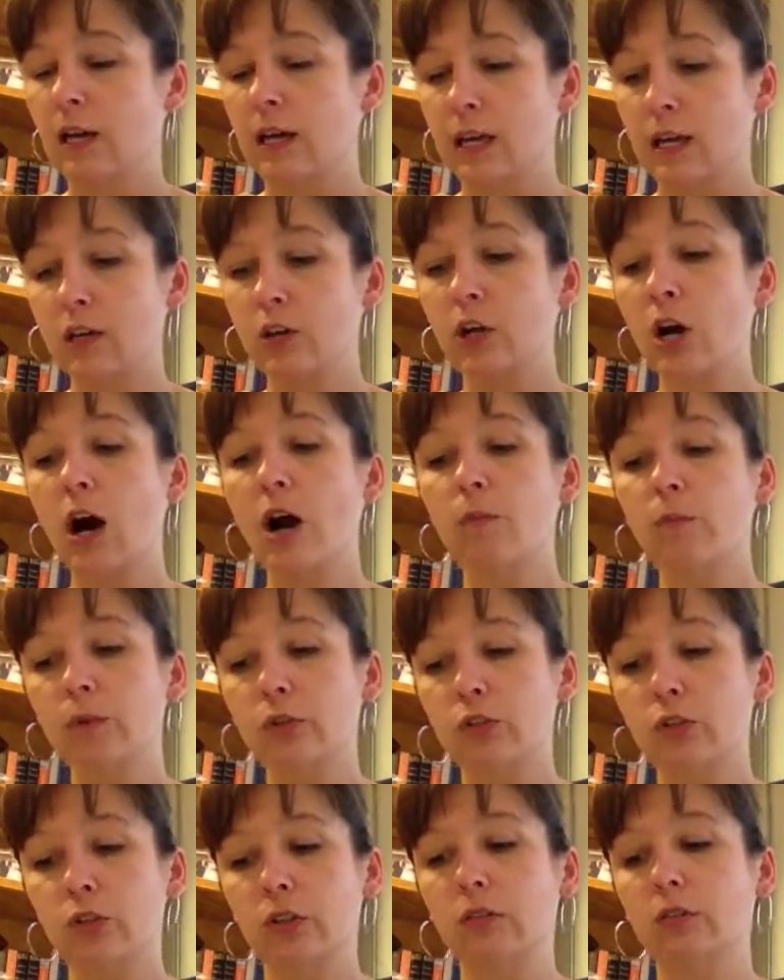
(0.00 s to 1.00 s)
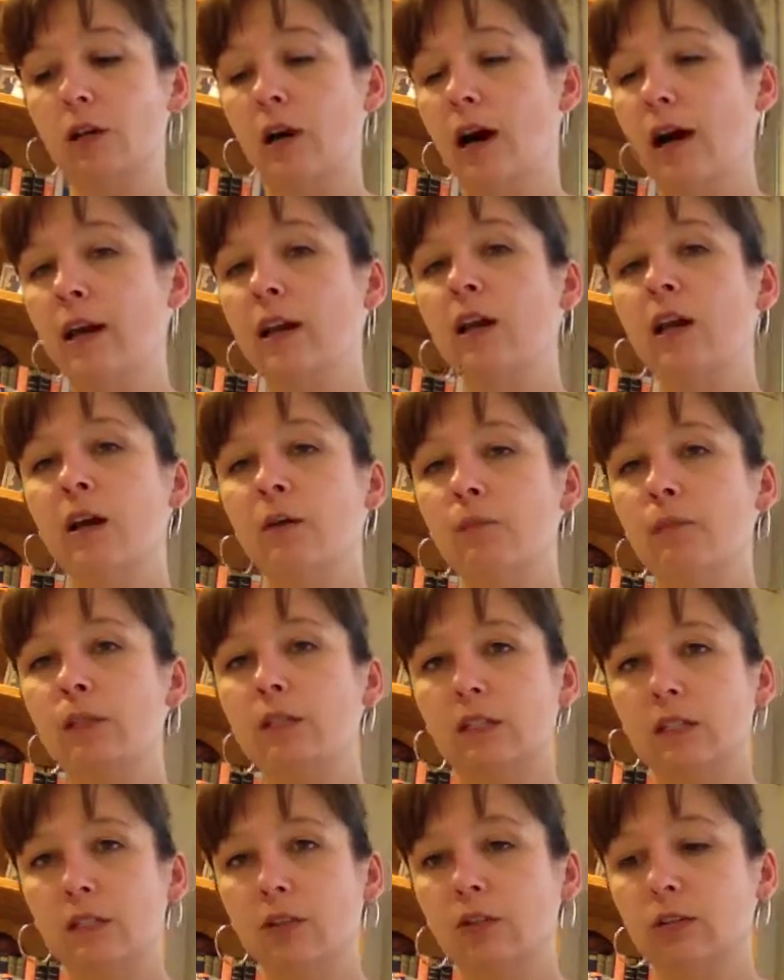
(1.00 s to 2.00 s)
He accomplished a lot,
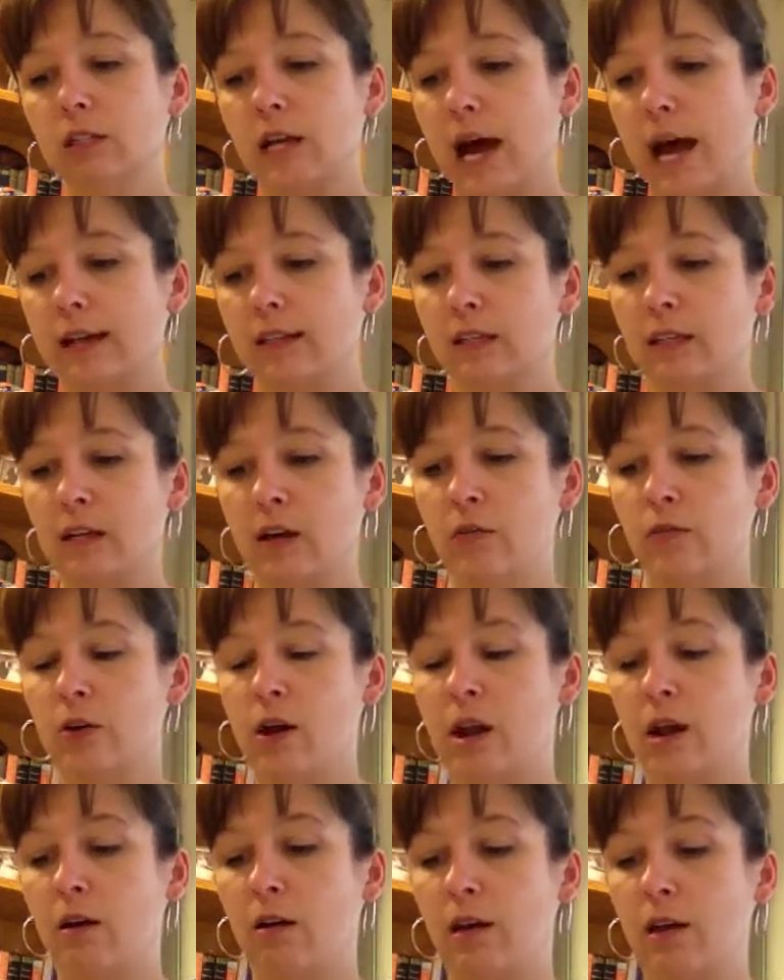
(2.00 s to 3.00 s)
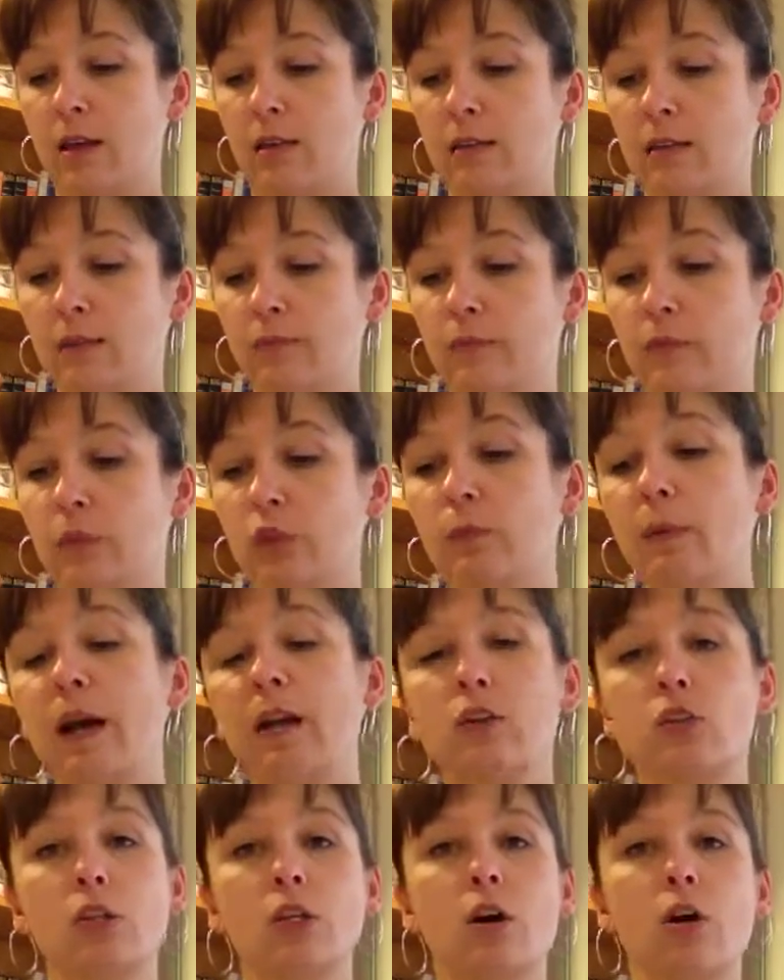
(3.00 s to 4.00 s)
but still lacked in other areas. So
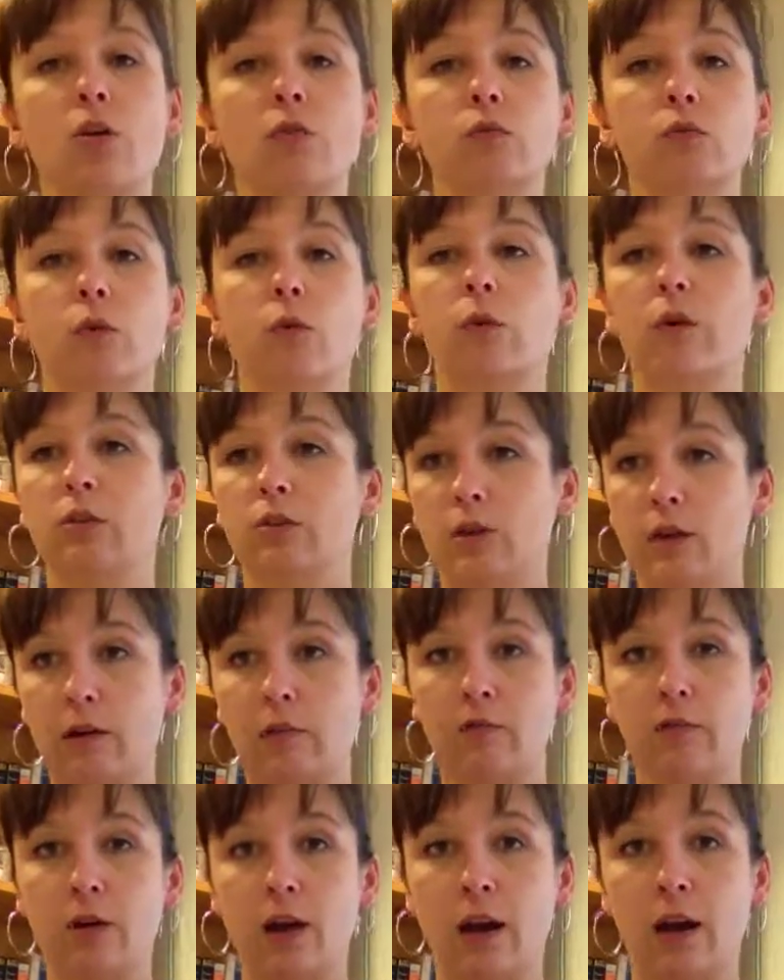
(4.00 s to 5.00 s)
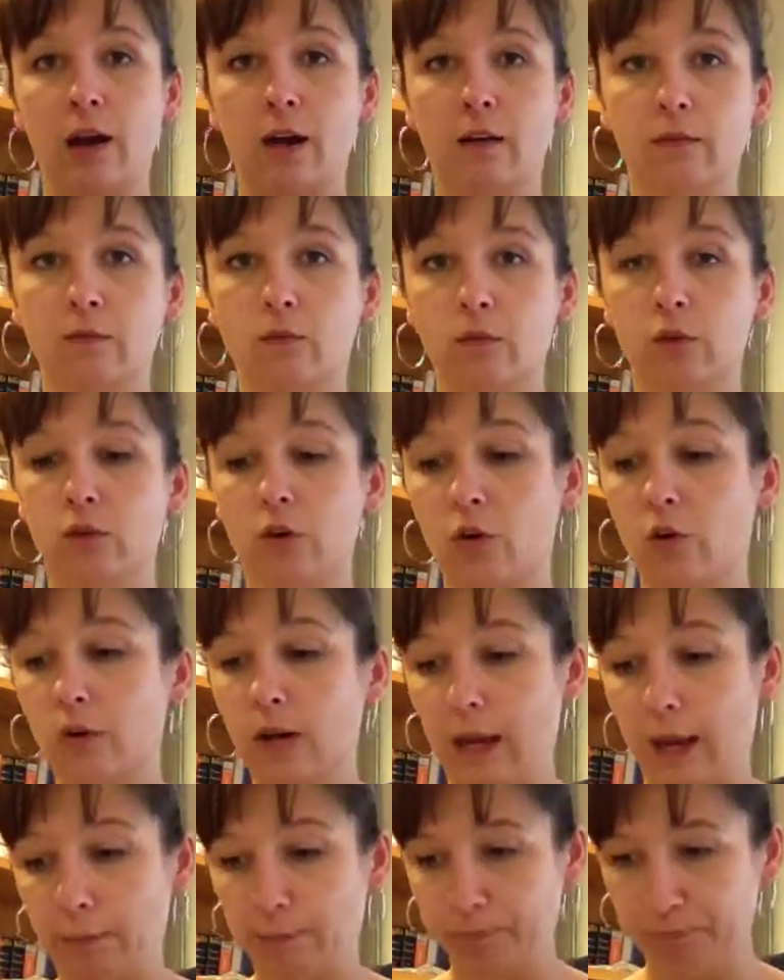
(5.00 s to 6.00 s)
back to the Cold War. You have
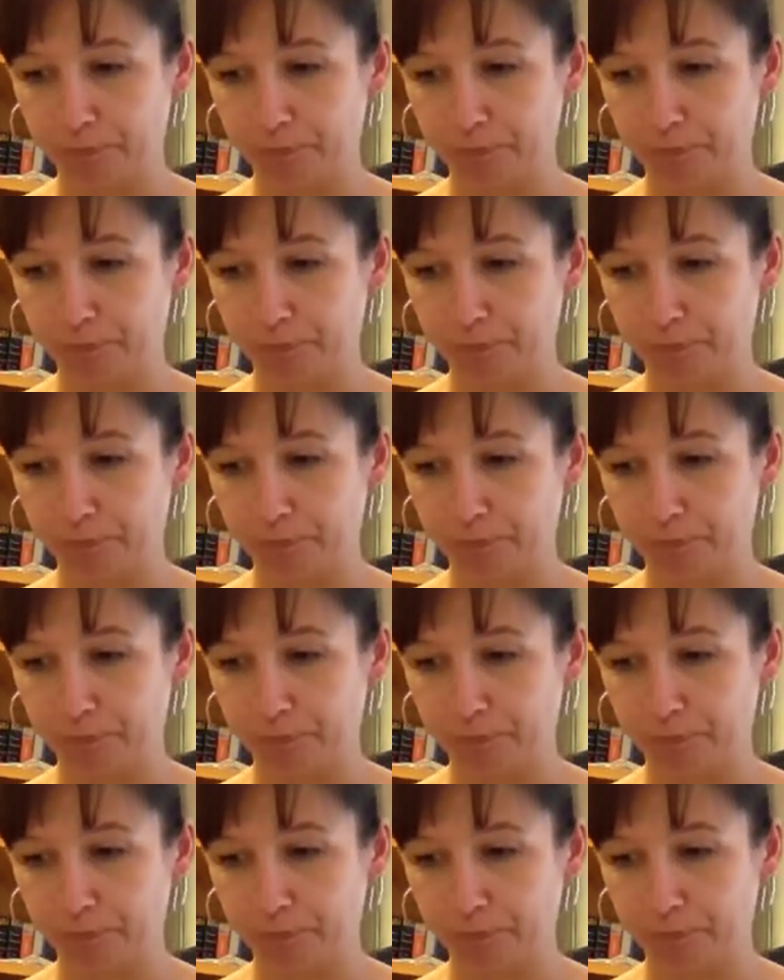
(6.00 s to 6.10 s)
Korea.